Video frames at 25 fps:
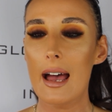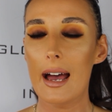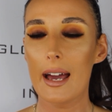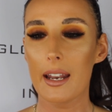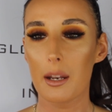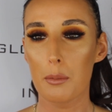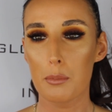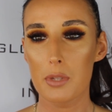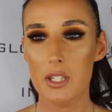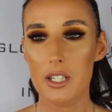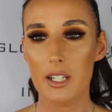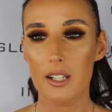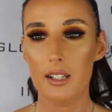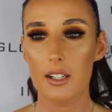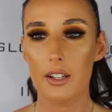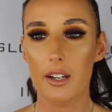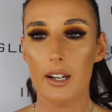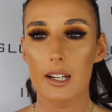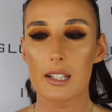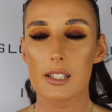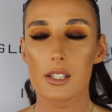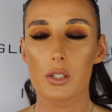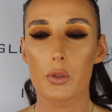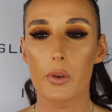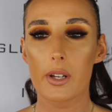and in particular,
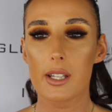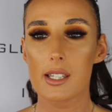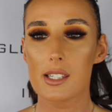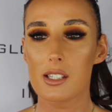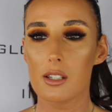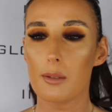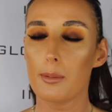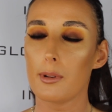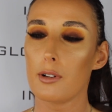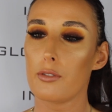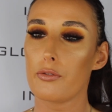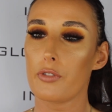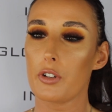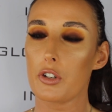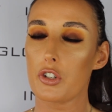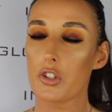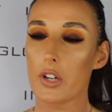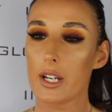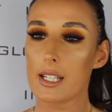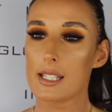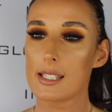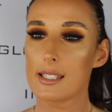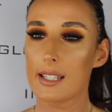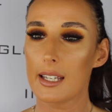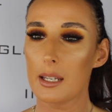it's quite suitable for
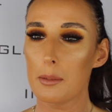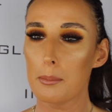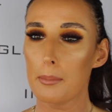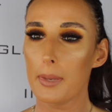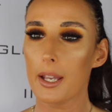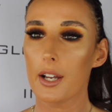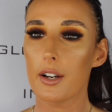dry skin